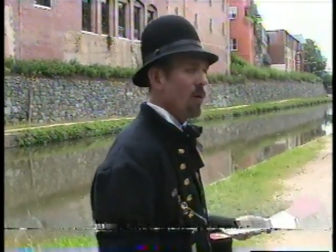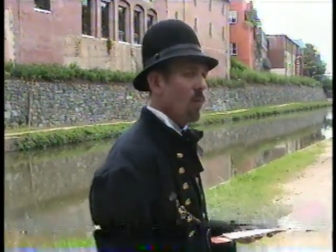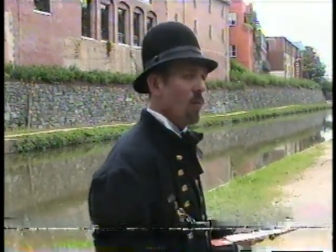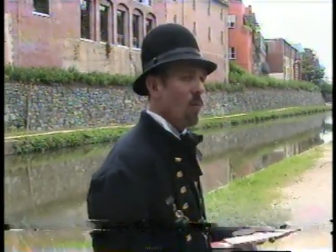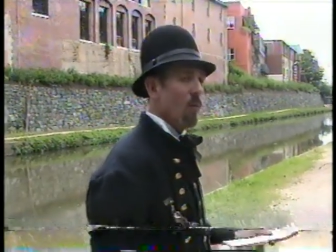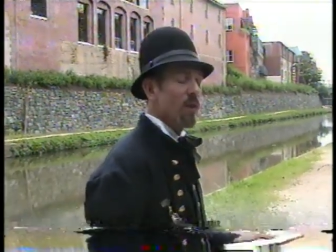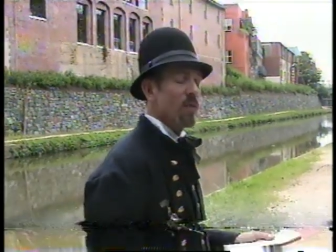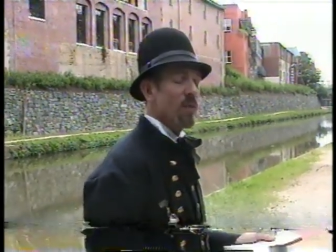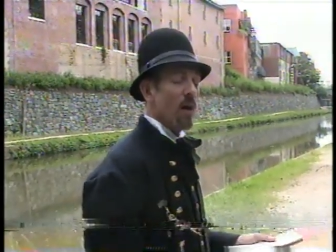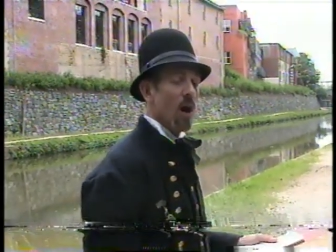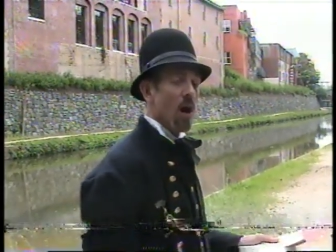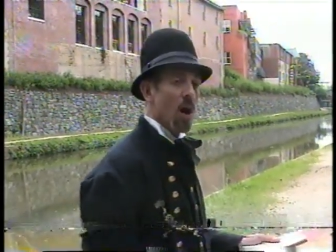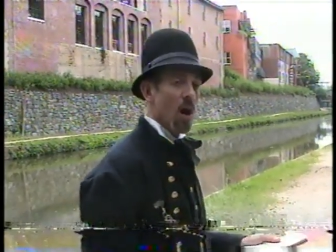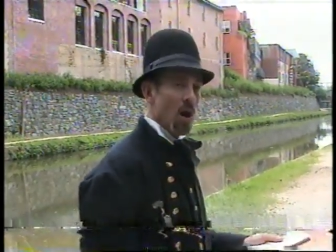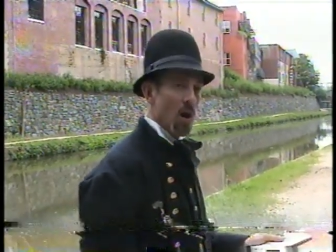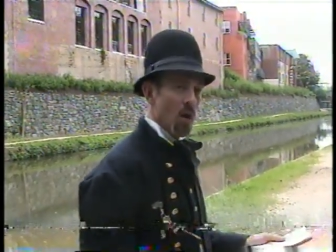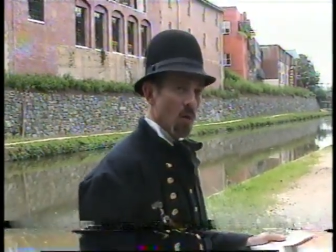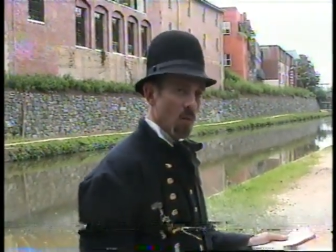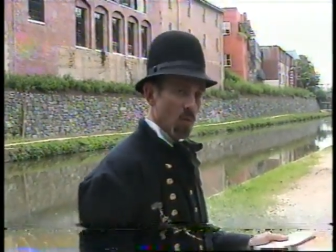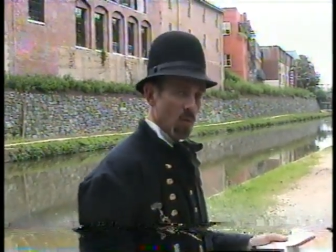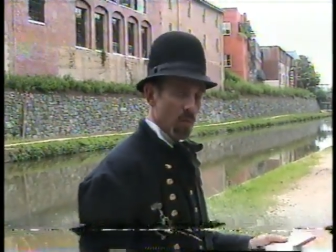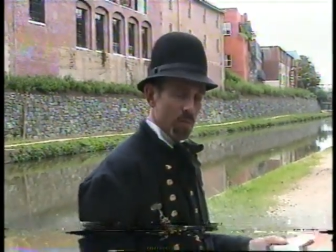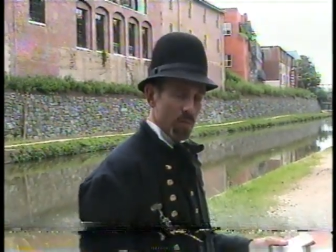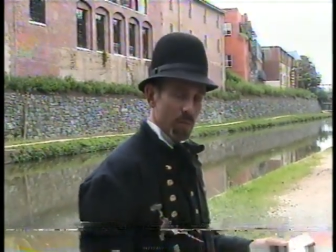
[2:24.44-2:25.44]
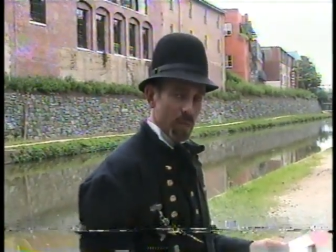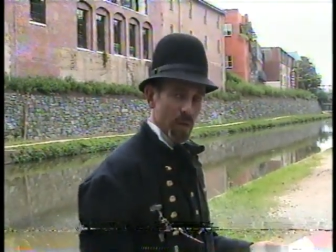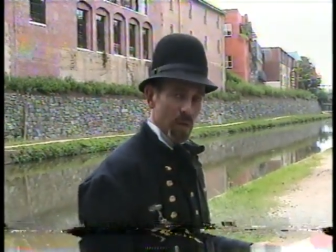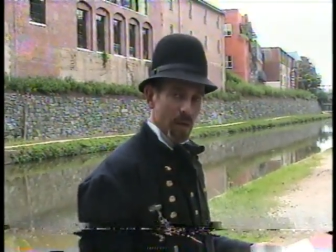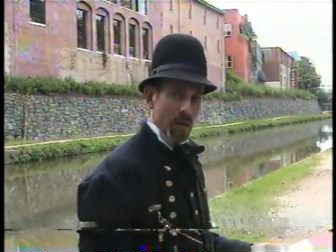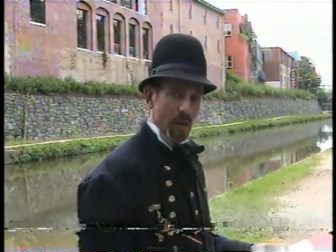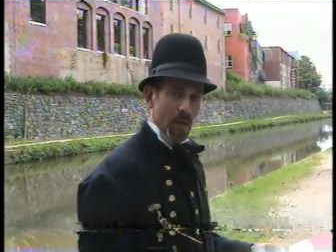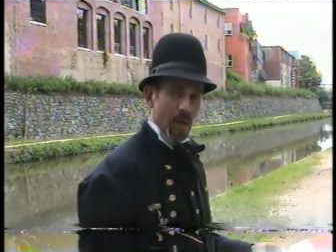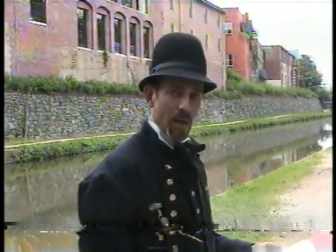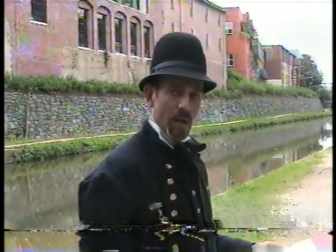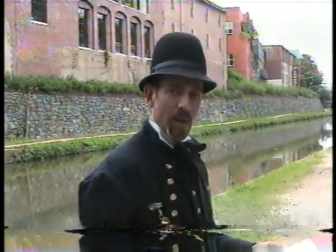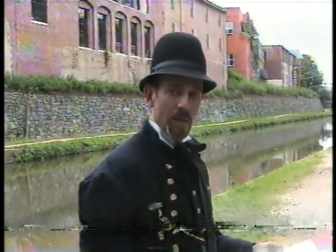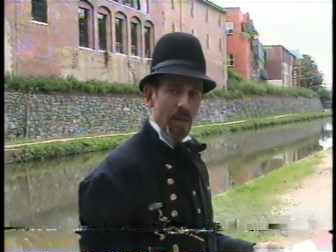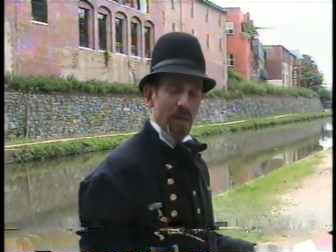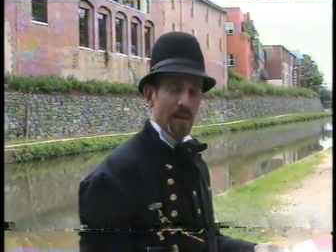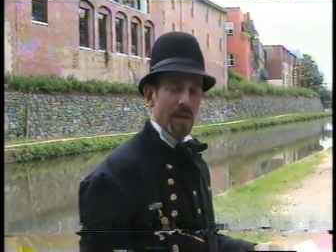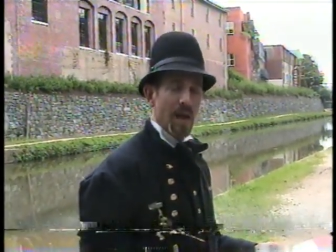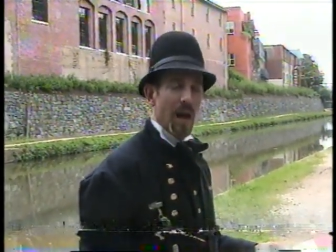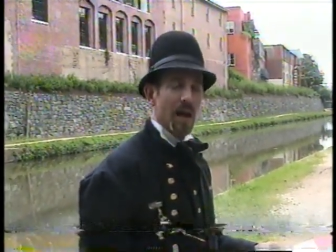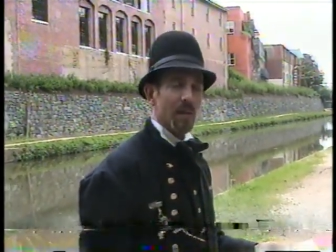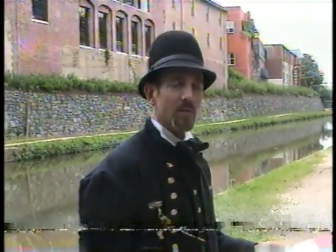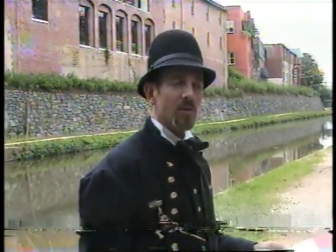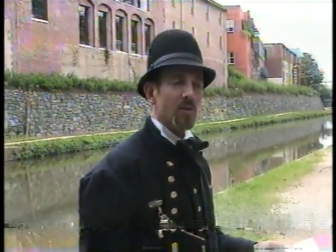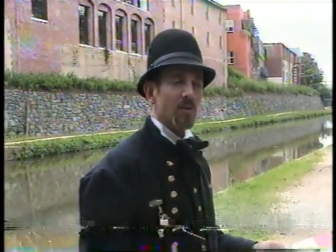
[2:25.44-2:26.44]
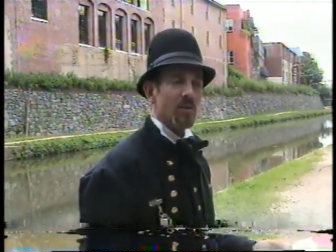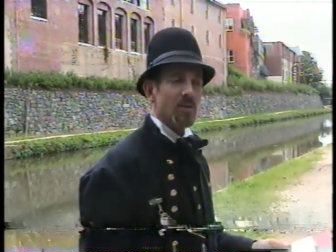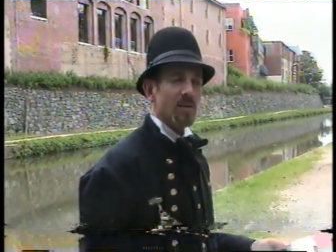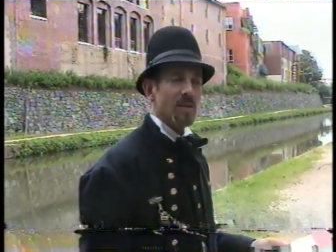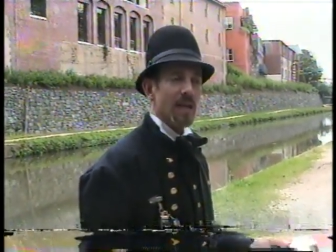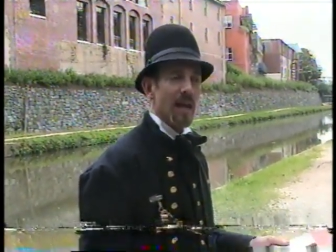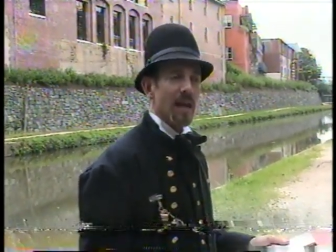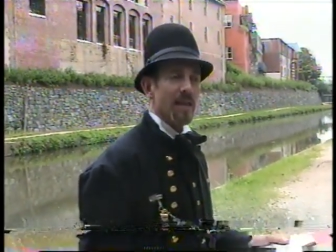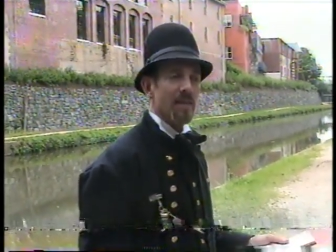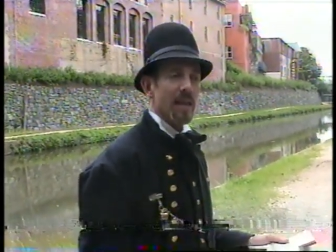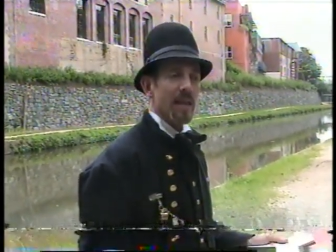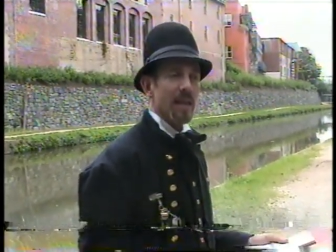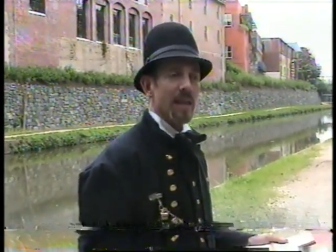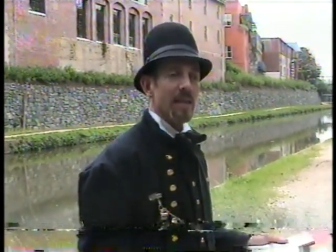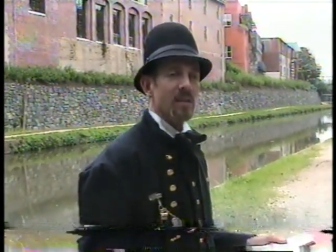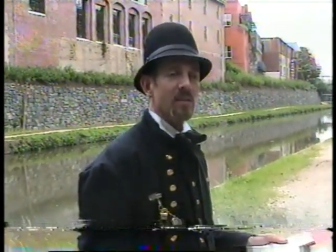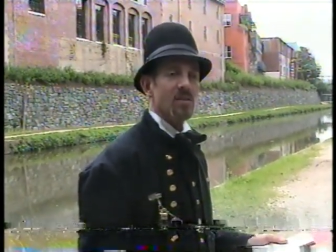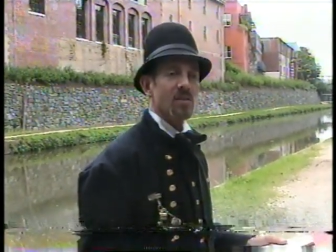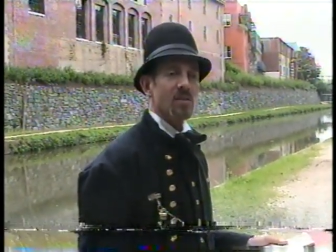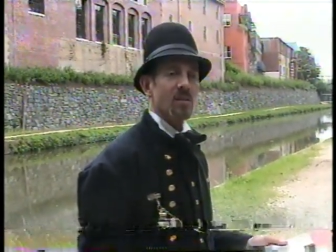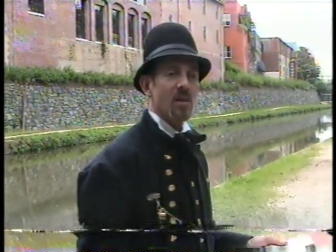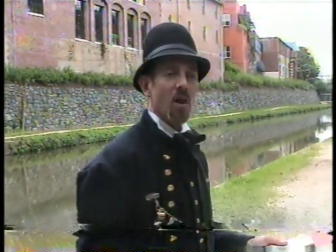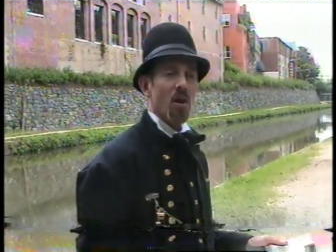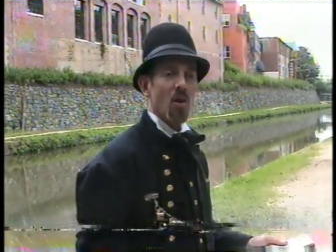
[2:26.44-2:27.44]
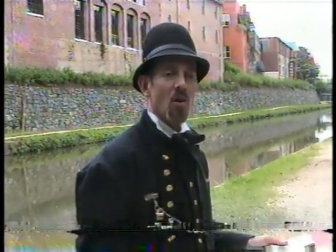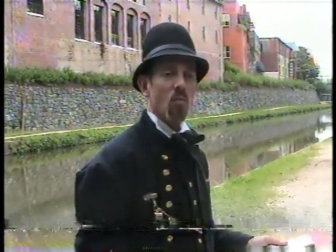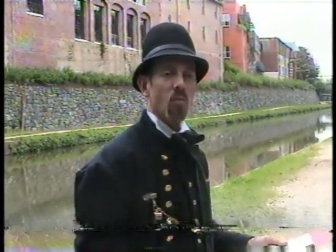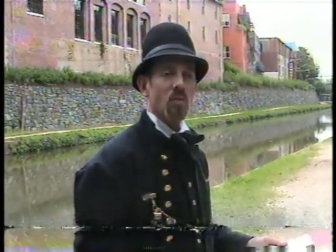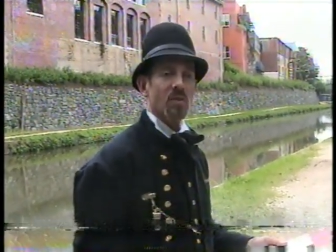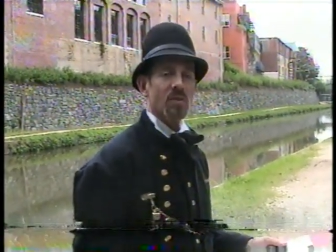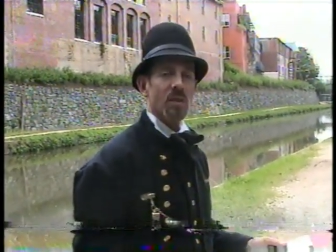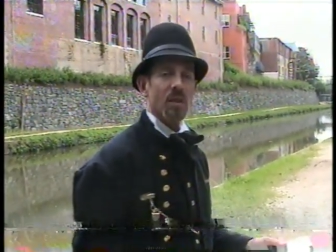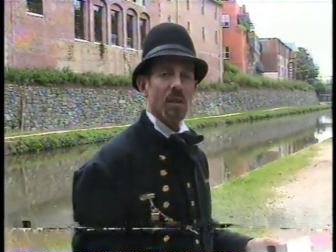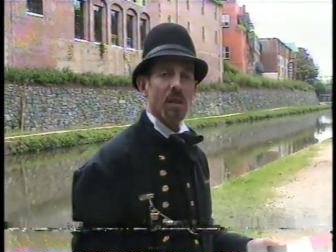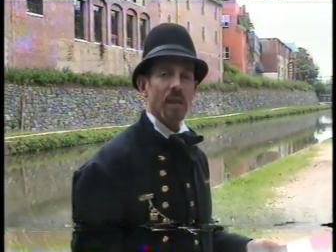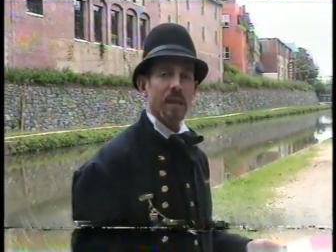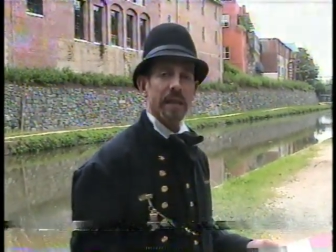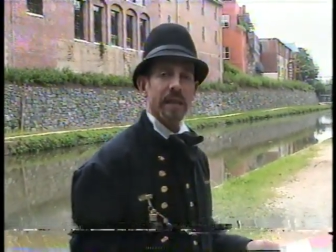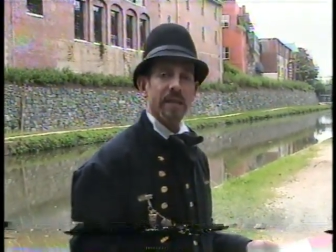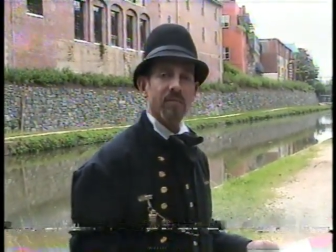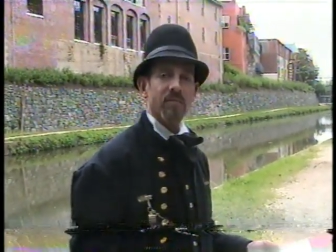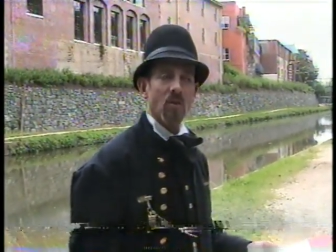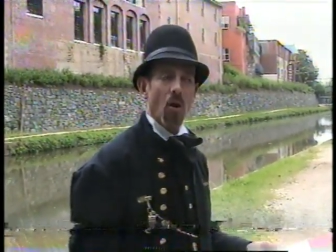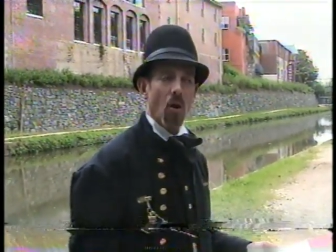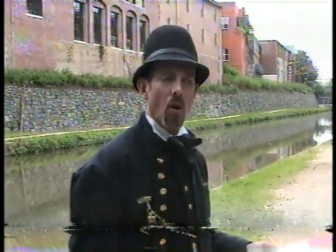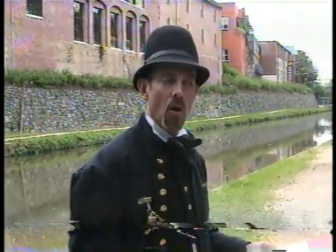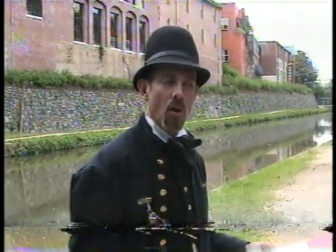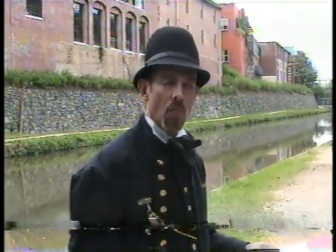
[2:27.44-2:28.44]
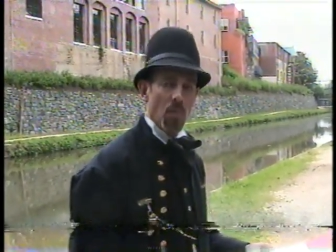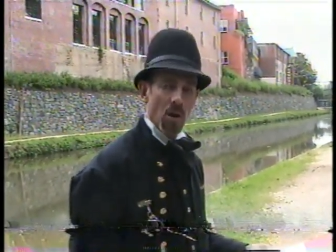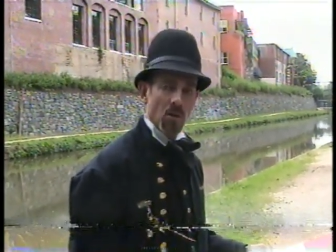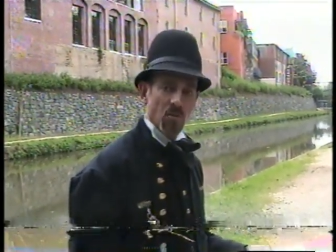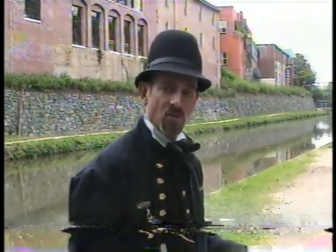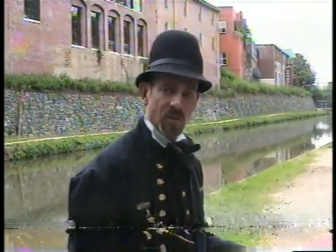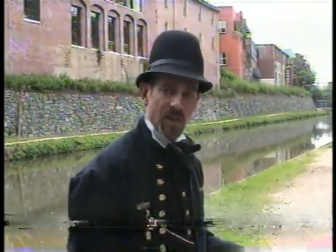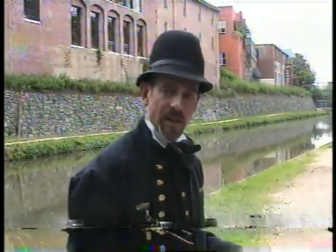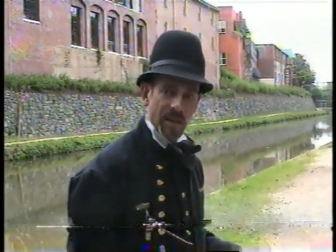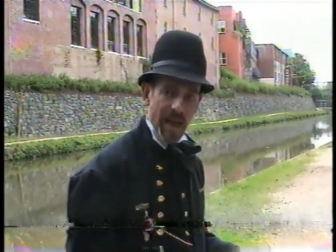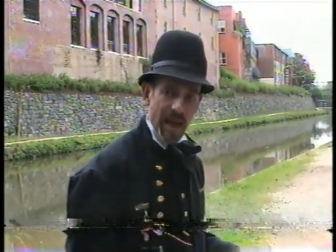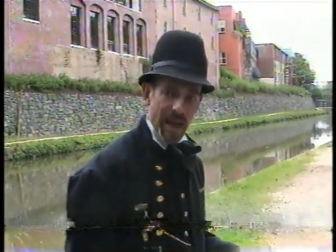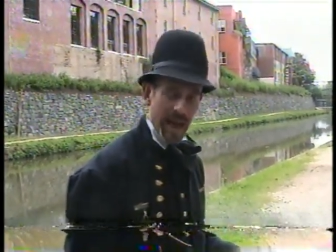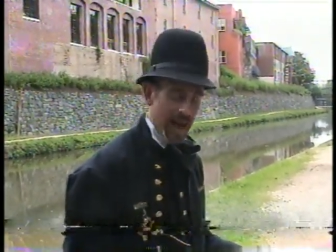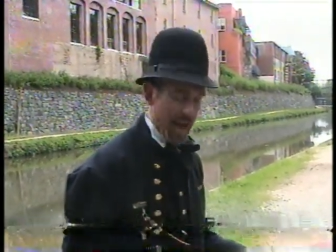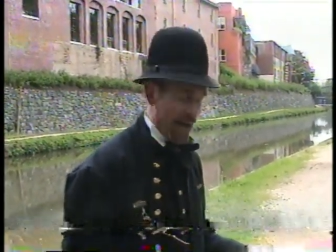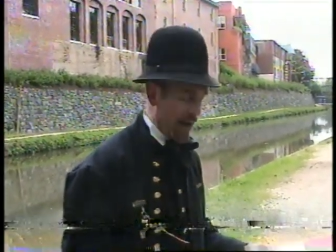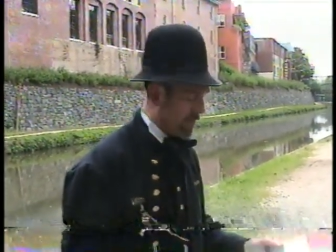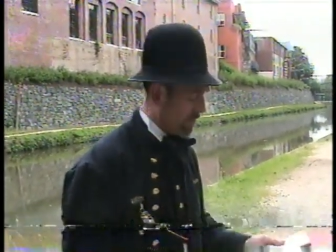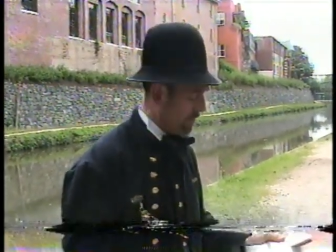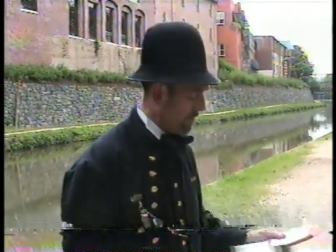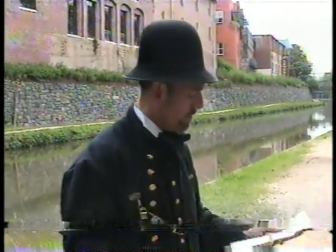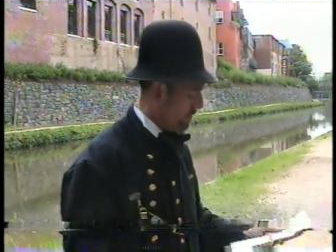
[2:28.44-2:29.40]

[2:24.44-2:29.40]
with a hoe. The doctor said that his skull was cleaved almost in half.